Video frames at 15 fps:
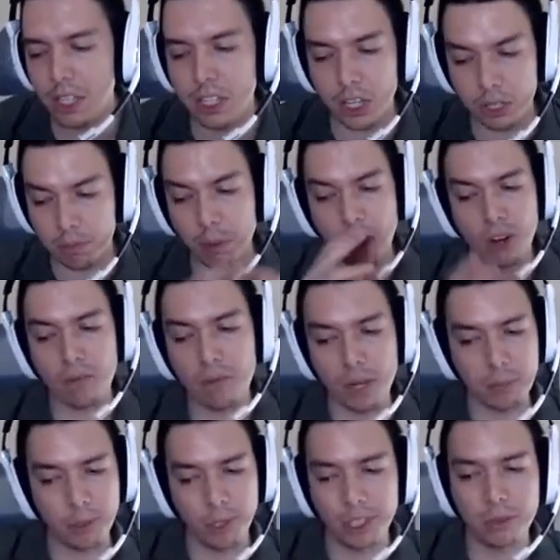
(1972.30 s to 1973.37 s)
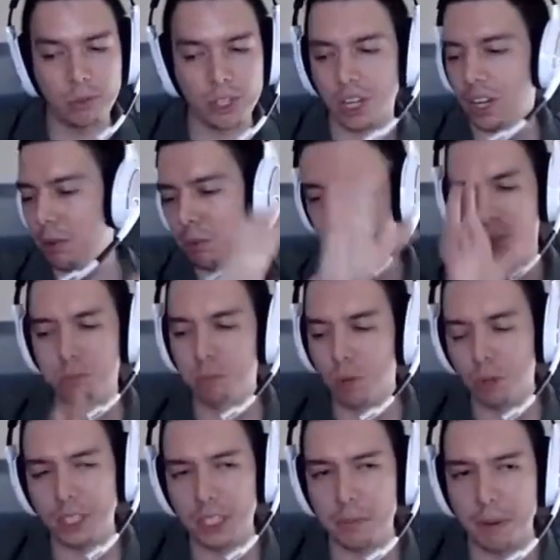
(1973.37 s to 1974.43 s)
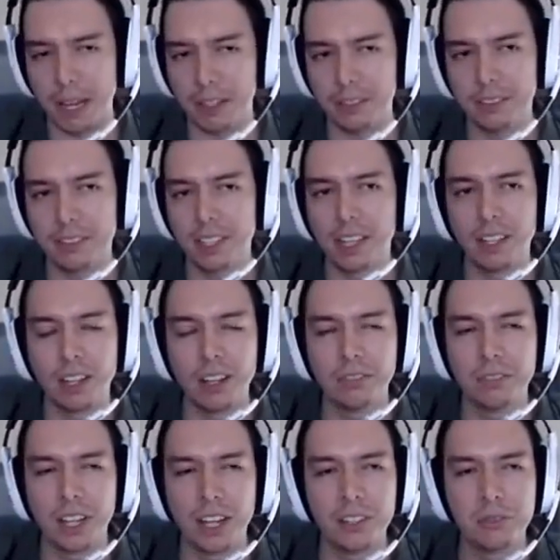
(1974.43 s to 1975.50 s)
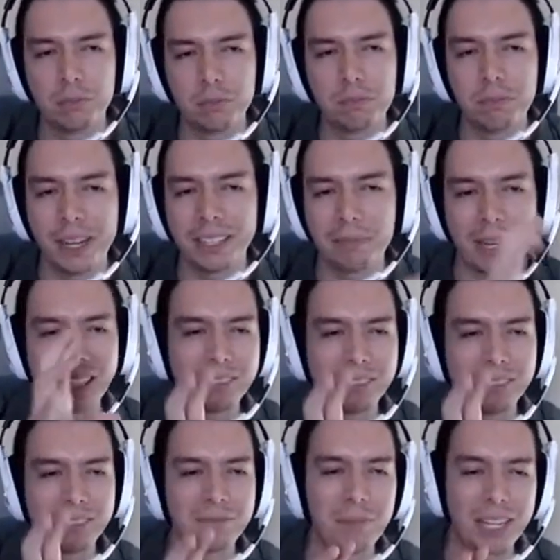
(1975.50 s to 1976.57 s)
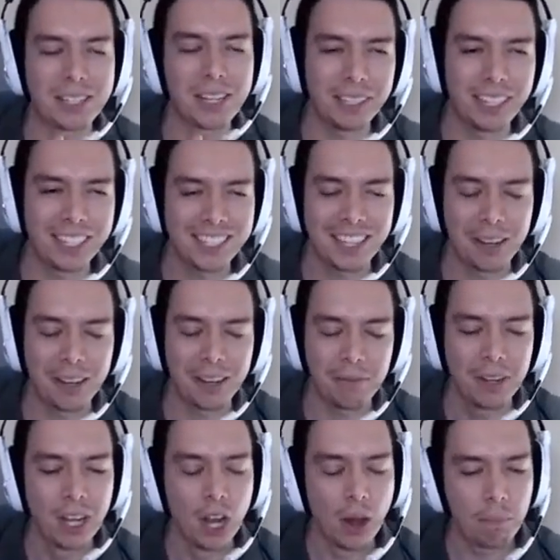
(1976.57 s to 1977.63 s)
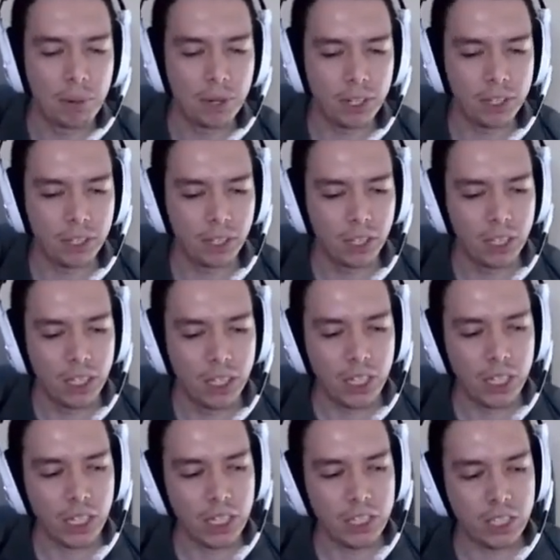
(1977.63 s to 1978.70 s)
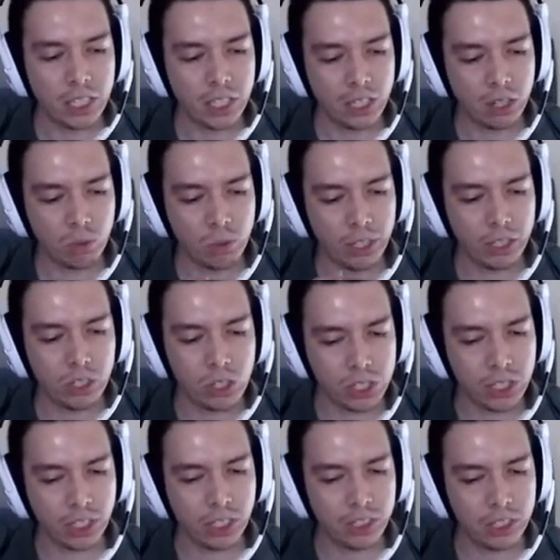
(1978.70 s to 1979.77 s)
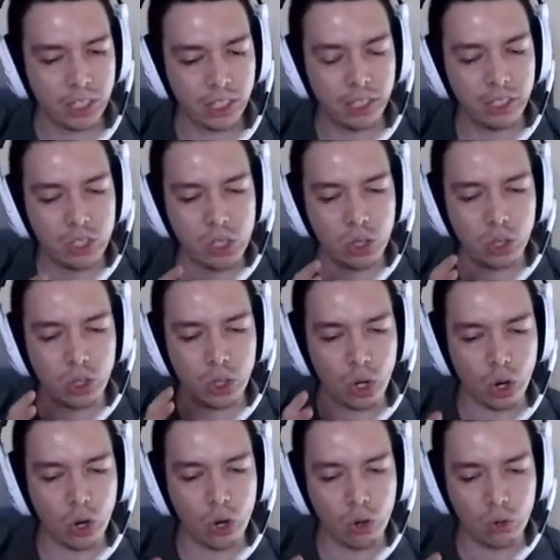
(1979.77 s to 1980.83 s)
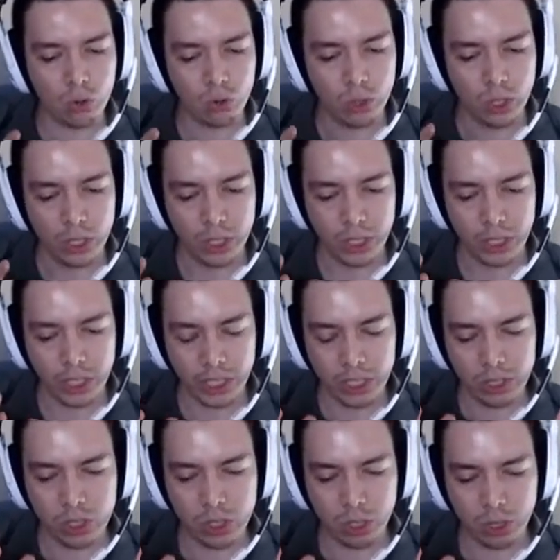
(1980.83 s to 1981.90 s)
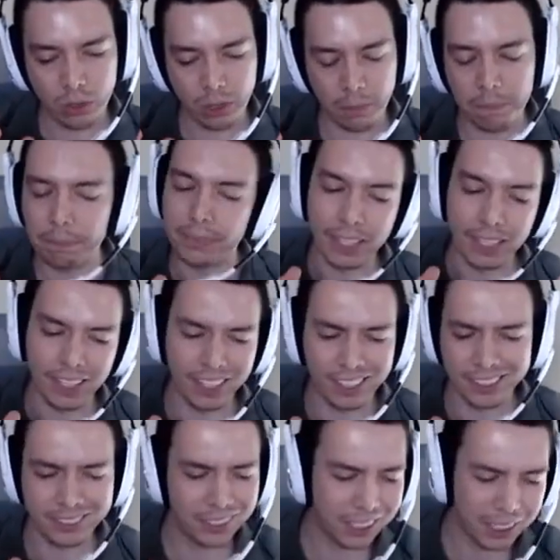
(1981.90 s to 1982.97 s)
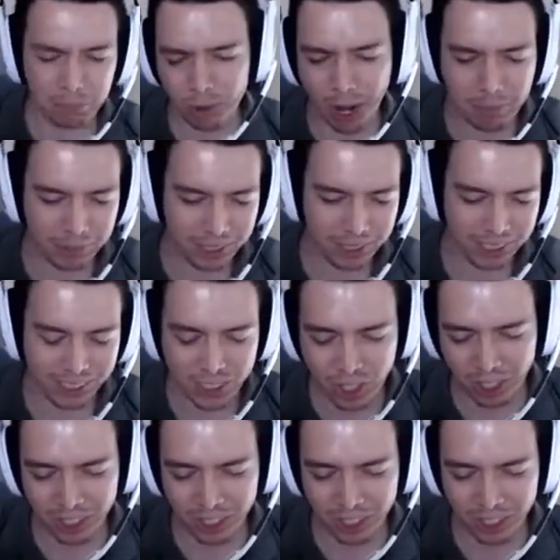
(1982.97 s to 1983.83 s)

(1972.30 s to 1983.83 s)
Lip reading: this is part of my book, which I won't expand. I'll make my topic next time. But it's a really interesting thing to go into, I keep rambling,